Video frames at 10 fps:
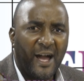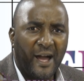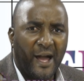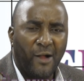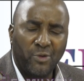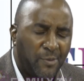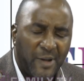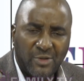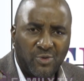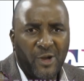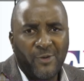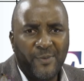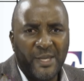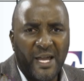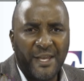I'll go back to where
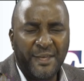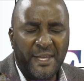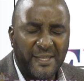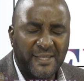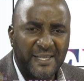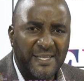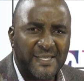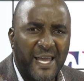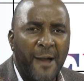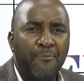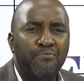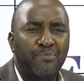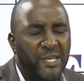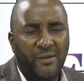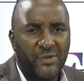we began. Debt is a
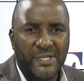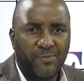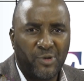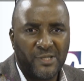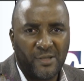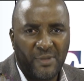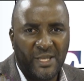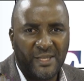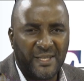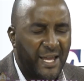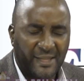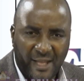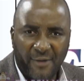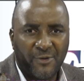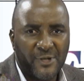big responsibility, a
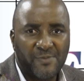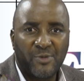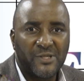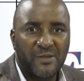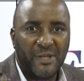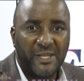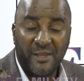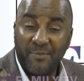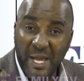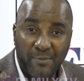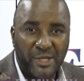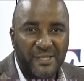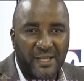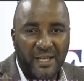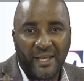tough responsibility. The Bible
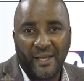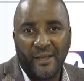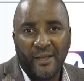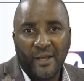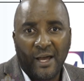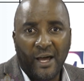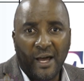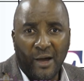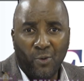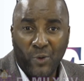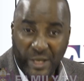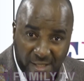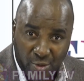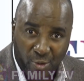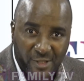is clear when
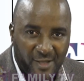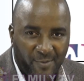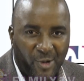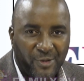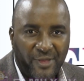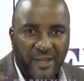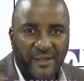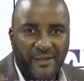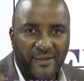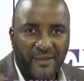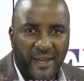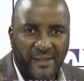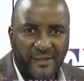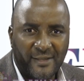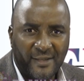it talks about debt,
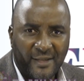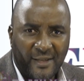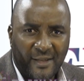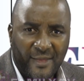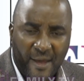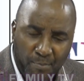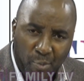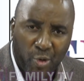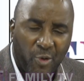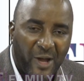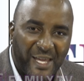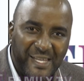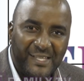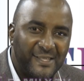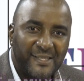that the borrower
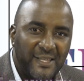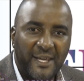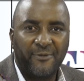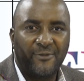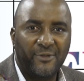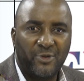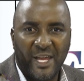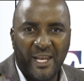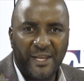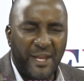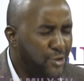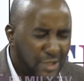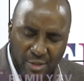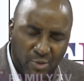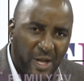is slave to the lender. And
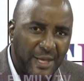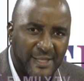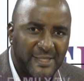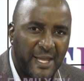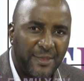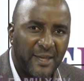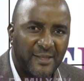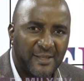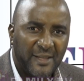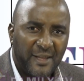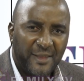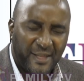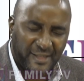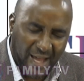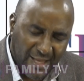you need to understand that.
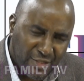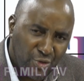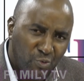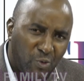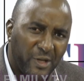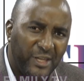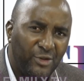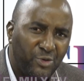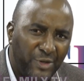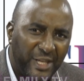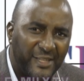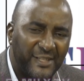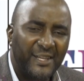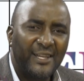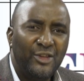That as you walk into
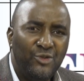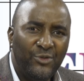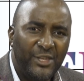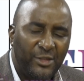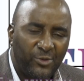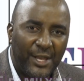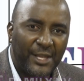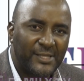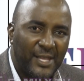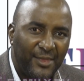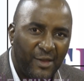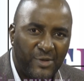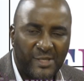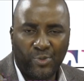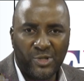debt, you need to understand the
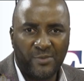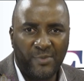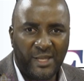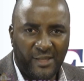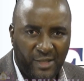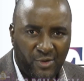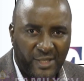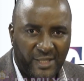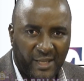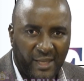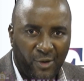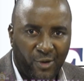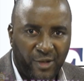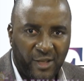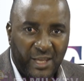responsibility you are taking
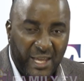on.